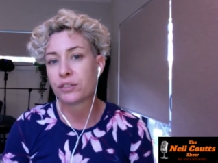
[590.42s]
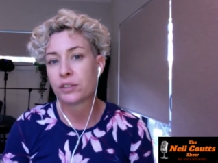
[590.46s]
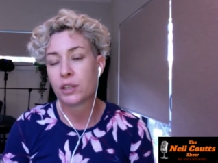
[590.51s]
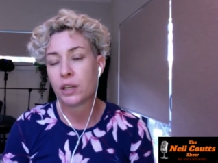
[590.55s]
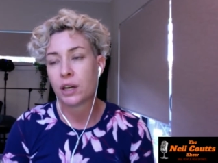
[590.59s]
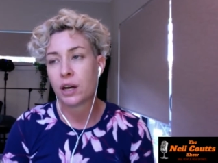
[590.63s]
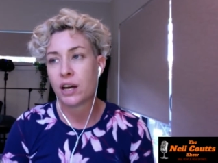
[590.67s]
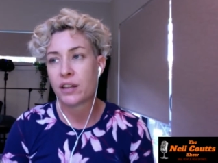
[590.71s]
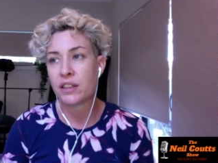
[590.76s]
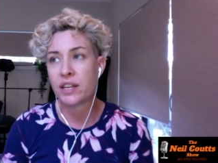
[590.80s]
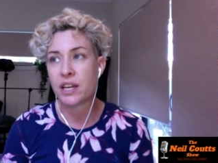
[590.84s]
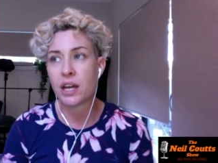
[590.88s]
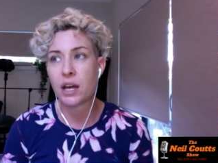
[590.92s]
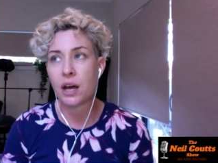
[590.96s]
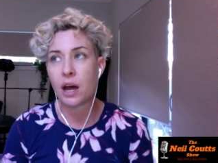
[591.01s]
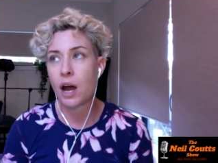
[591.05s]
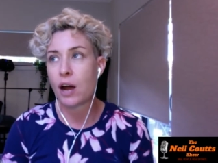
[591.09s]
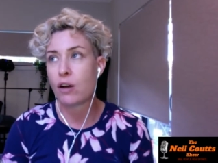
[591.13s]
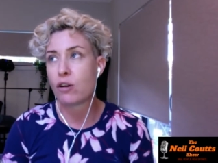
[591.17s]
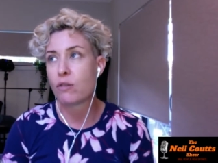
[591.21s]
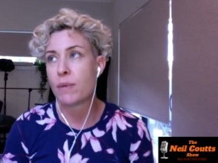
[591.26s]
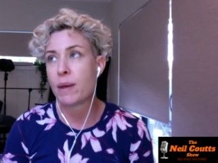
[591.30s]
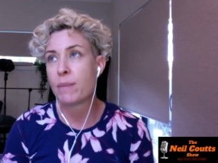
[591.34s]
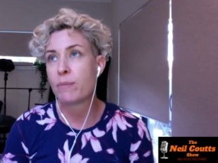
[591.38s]
Oh, wow. I think
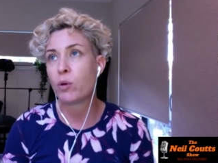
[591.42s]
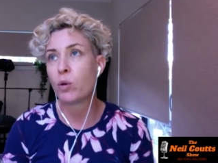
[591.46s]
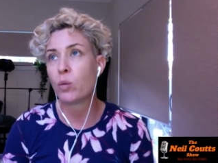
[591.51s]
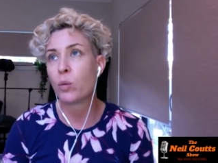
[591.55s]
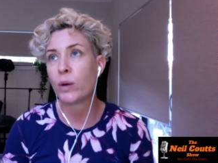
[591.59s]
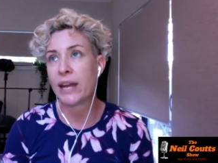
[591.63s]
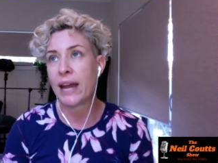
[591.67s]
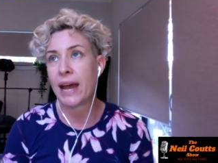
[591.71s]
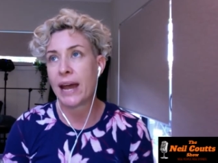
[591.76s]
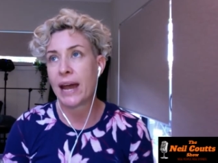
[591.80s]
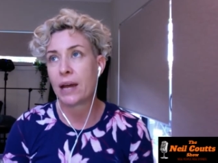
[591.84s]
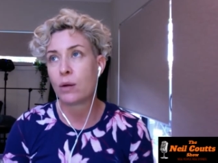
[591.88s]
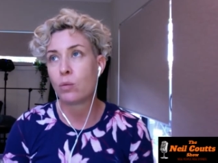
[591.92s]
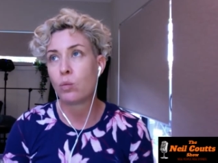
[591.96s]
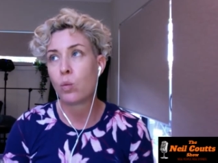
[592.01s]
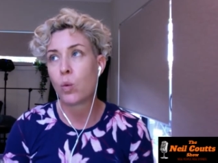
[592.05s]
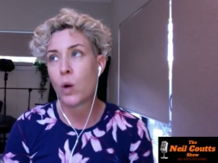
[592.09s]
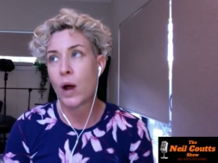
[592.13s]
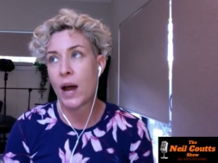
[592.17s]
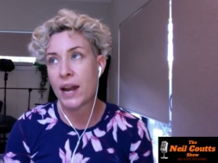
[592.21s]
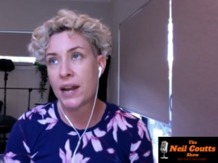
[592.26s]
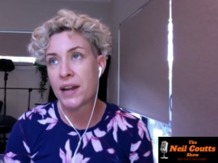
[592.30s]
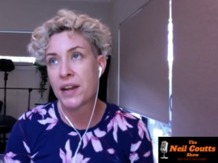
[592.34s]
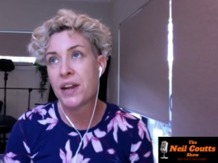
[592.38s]
I remember we had
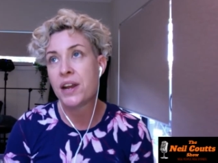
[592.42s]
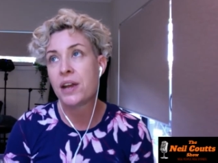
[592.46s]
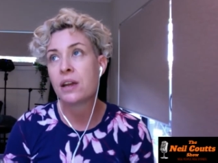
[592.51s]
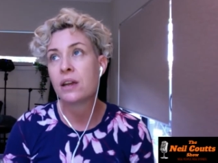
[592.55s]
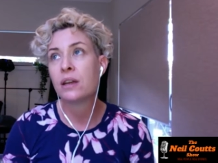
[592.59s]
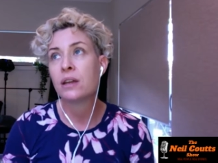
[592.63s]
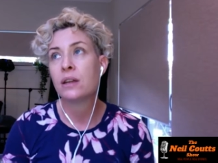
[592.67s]
one